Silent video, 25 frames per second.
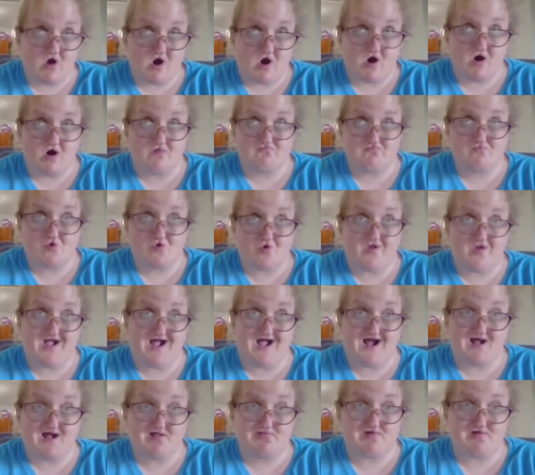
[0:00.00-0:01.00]
more
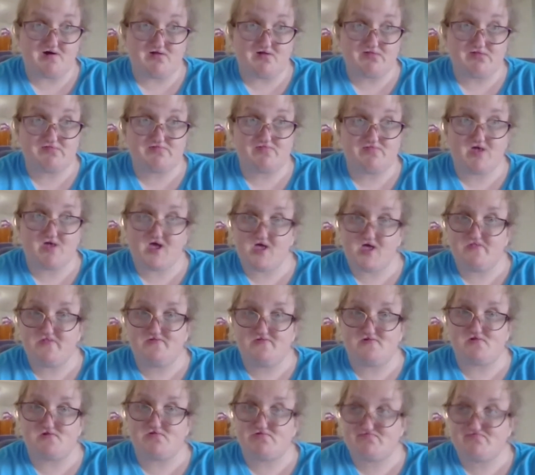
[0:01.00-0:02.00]
access
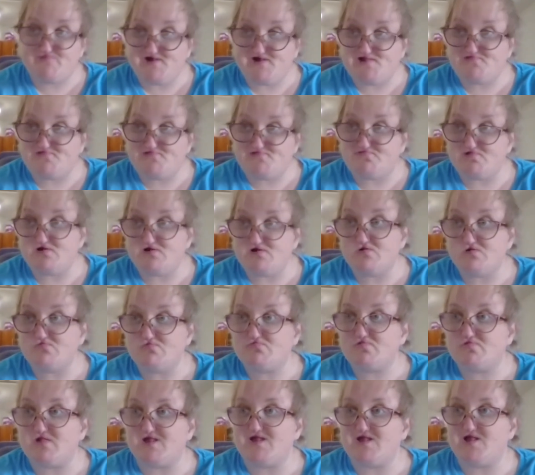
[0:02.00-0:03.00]
to
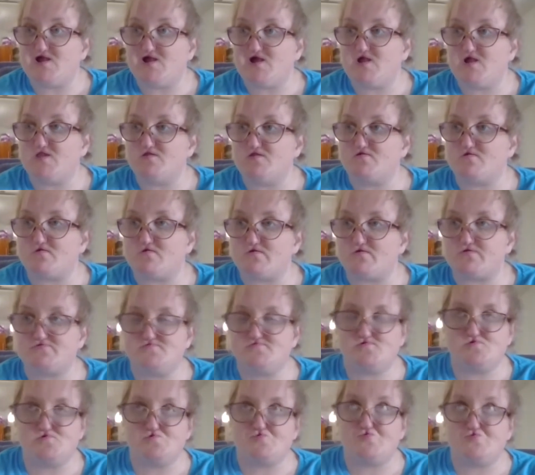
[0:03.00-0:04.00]
spaces and
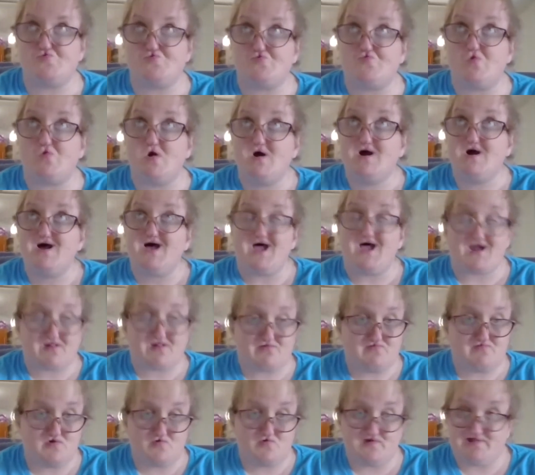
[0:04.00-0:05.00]
to
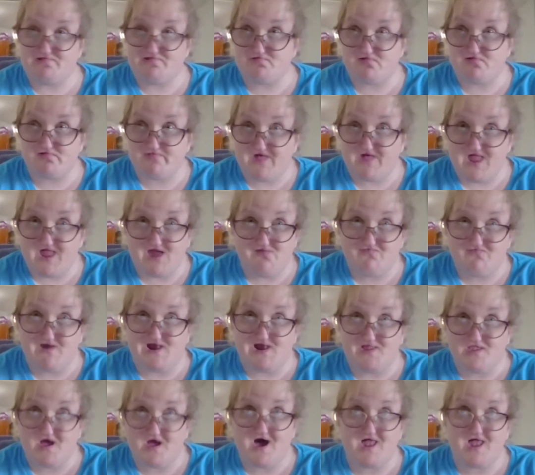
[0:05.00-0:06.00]
experiences that I
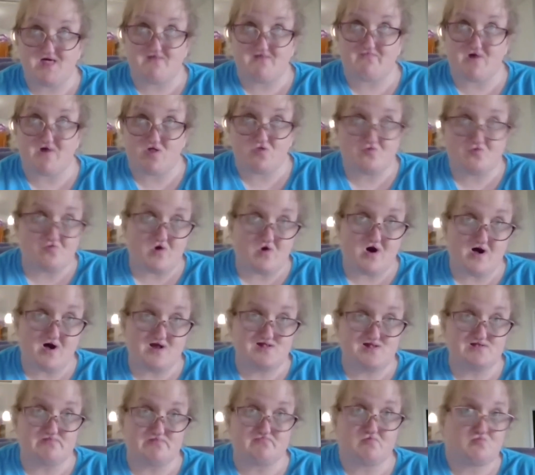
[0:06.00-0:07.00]
might not have
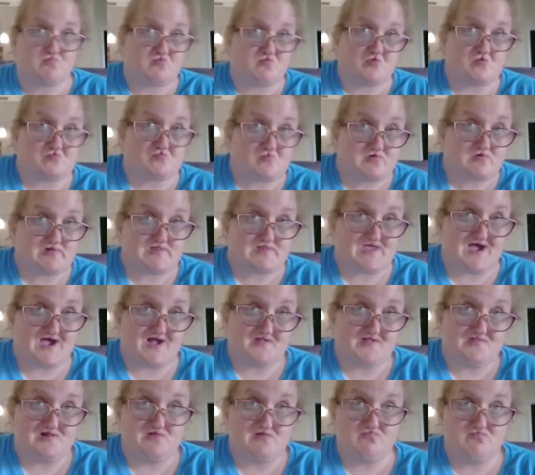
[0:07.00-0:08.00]
otherwise before it was
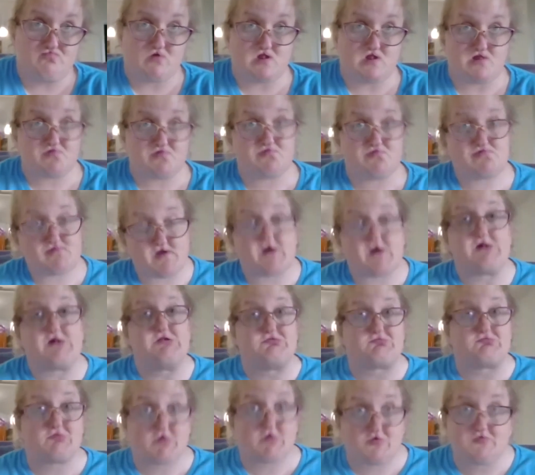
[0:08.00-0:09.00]
enacted, but it's kind
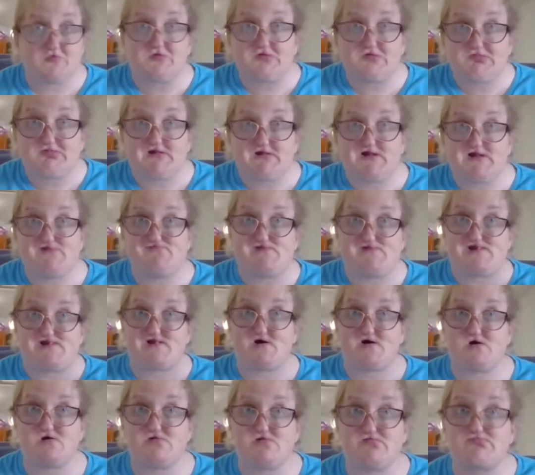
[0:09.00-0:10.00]
of hard to say
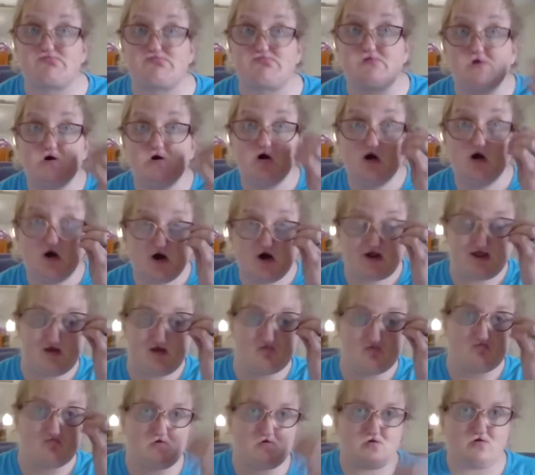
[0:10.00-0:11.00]
because
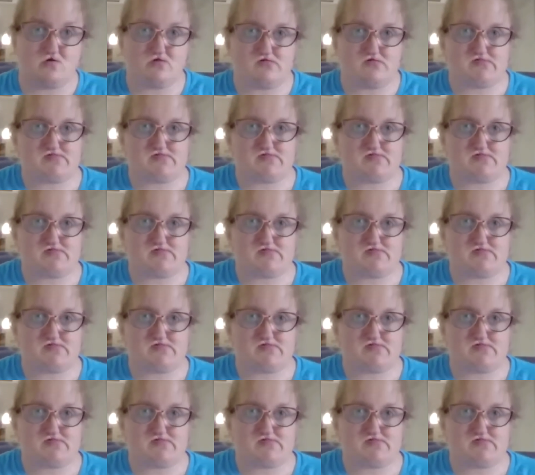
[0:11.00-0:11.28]
it was